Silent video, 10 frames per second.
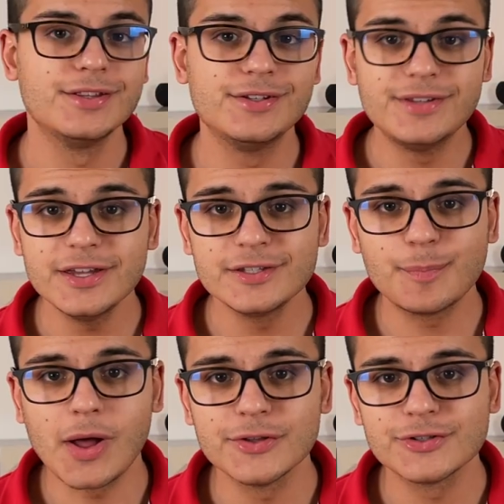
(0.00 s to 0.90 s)
Today's
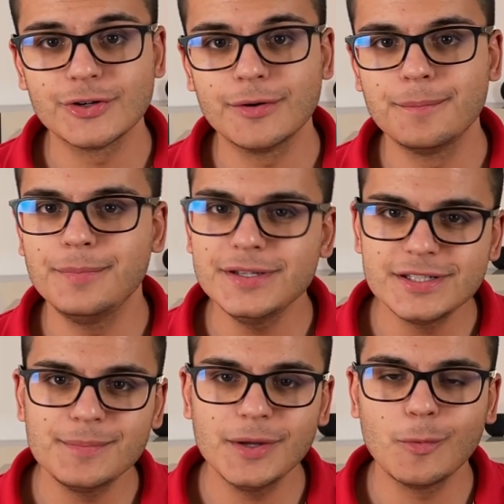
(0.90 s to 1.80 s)
sponsor,
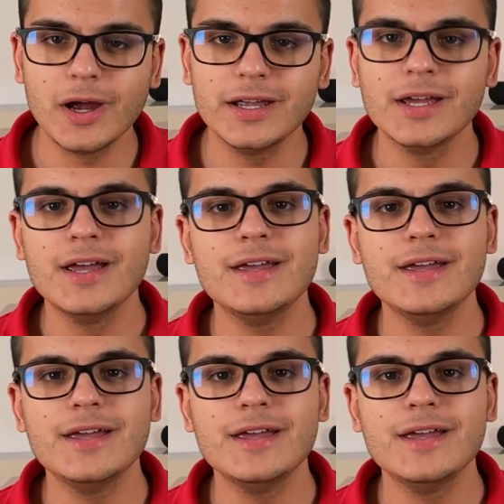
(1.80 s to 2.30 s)
PCBWay,